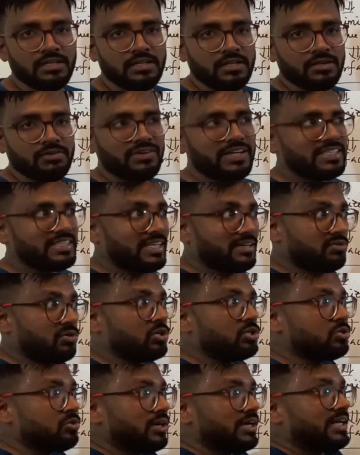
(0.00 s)
Why? They want
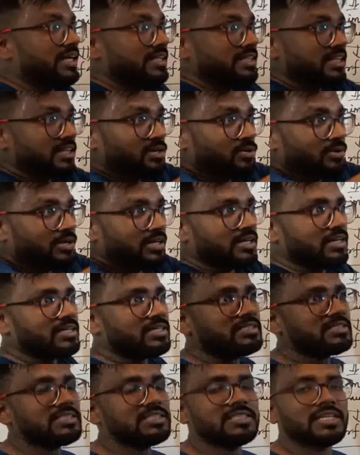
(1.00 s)
to attain the lower
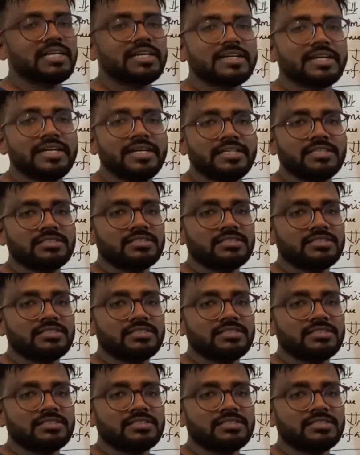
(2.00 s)
energy state, right?